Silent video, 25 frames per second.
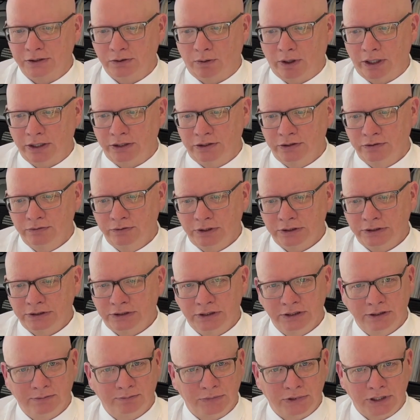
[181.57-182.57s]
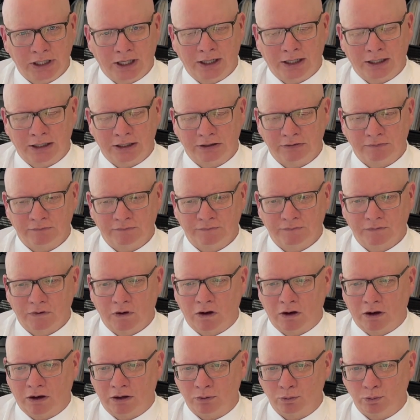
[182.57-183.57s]
I do a deep dive
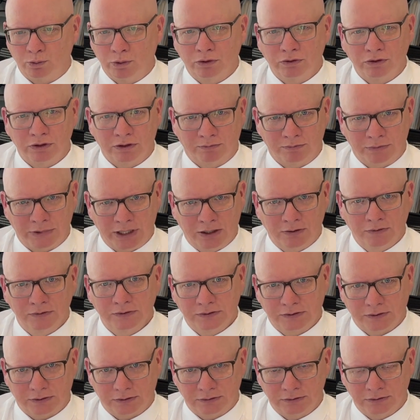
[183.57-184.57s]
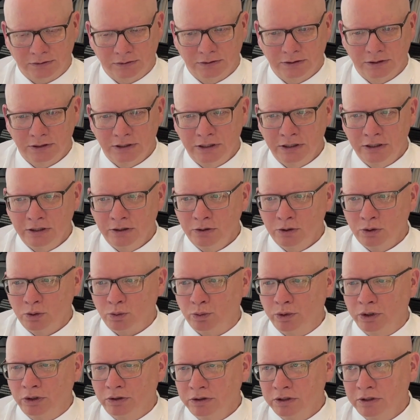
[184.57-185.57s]
on William Nelson.
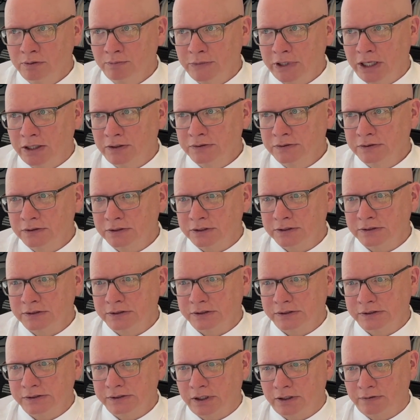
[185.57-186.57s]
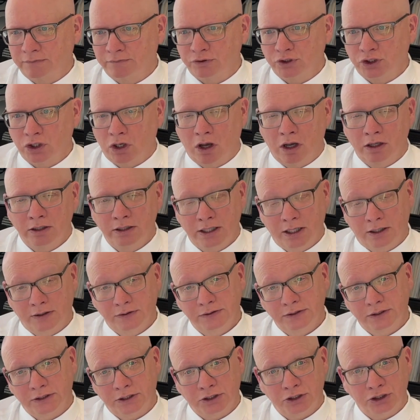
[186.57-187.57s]
William Nelson is the son of John
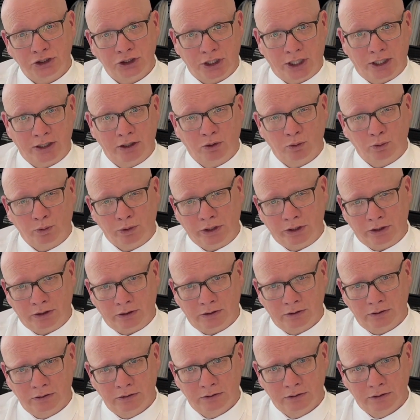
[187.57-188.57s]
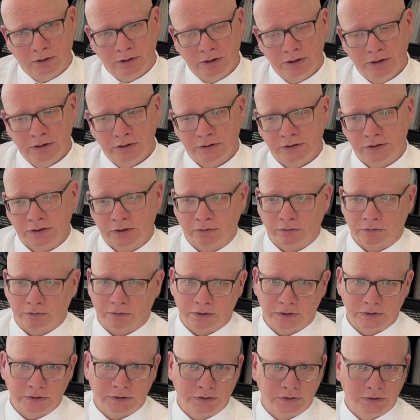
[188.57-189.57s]
Nelson and Janet Weir. So
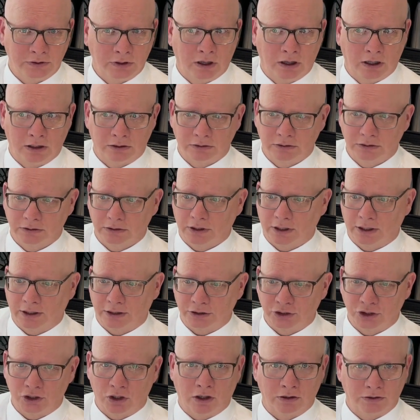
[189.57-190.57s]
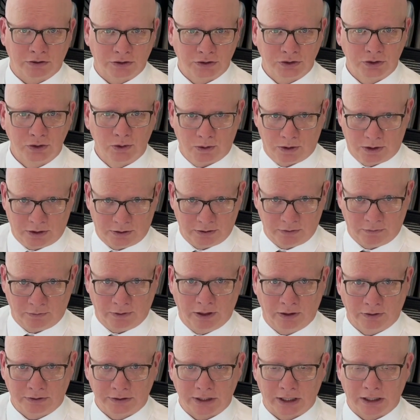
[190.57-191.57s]
this is not Jon Stewart that we
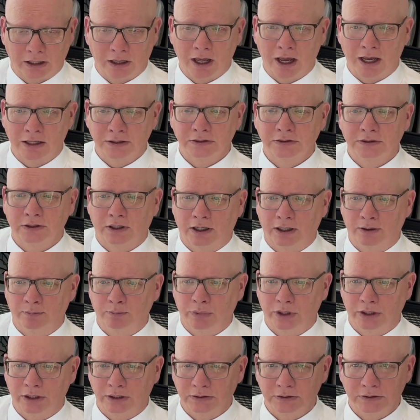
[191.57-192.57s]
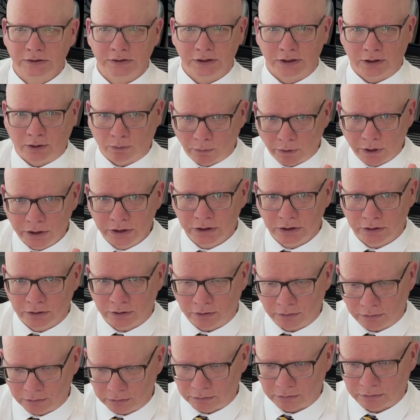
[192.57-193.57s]
looked at last time, but it's the
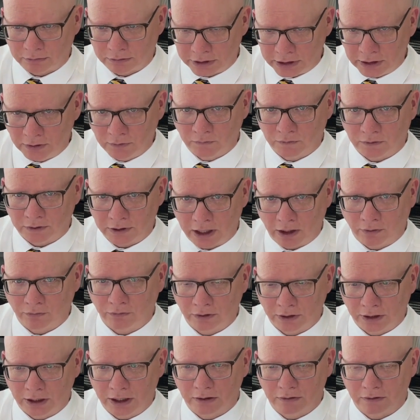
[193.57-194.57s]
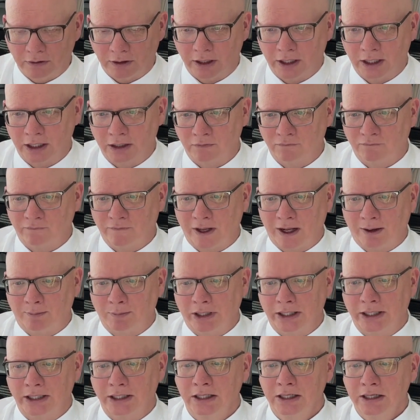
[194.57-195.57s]
original Nielsen Nelson Kith and Kin
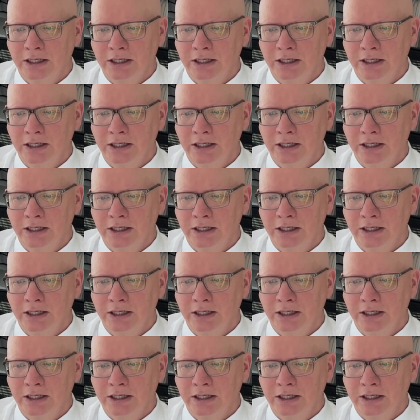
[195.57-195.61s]
family.